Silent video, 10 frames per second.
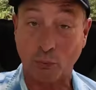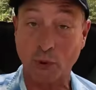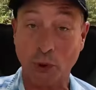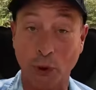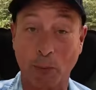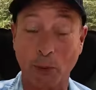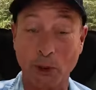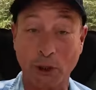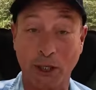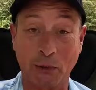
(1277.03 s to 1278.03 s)
We sure
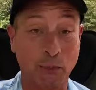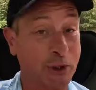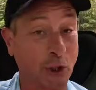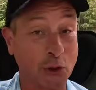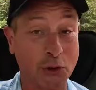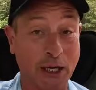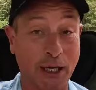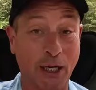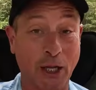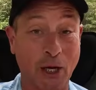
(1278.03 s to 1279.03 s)
appreciate it when y'all
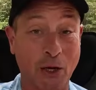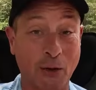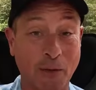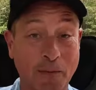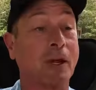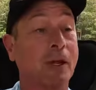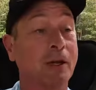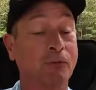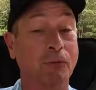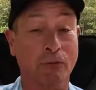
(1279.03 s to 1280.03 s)
tag along.
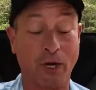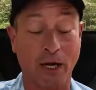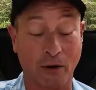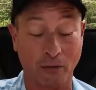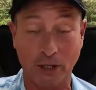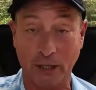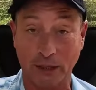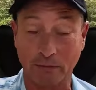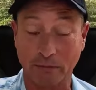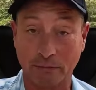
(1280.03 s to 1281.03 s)
If you've not
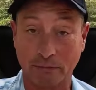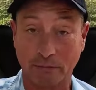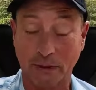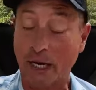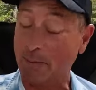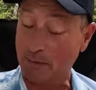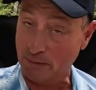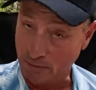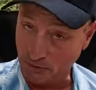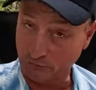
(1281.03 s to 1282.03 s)
already, I'd
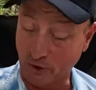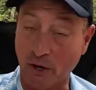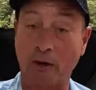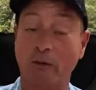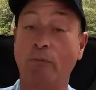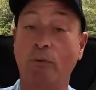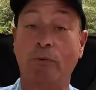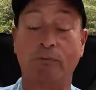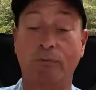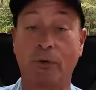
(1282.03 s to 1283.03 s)
be most honored if you'd
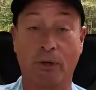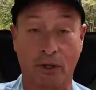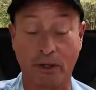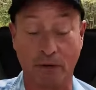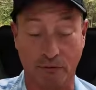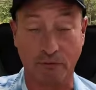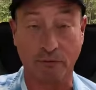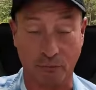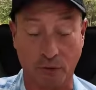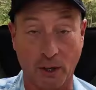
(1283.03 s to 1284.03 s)
consider clicking on the
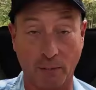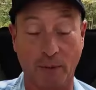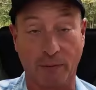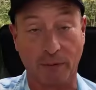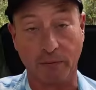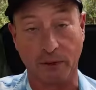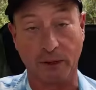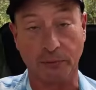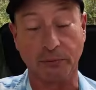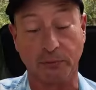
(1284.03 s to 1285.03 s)
subscribe button. That really
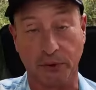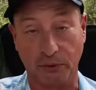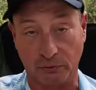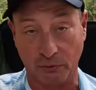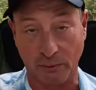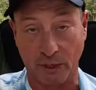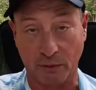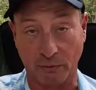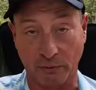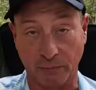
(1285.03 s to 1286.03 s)
helps with the YouTube
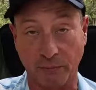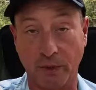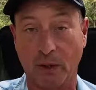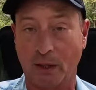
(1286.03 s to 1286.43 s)
algorithm.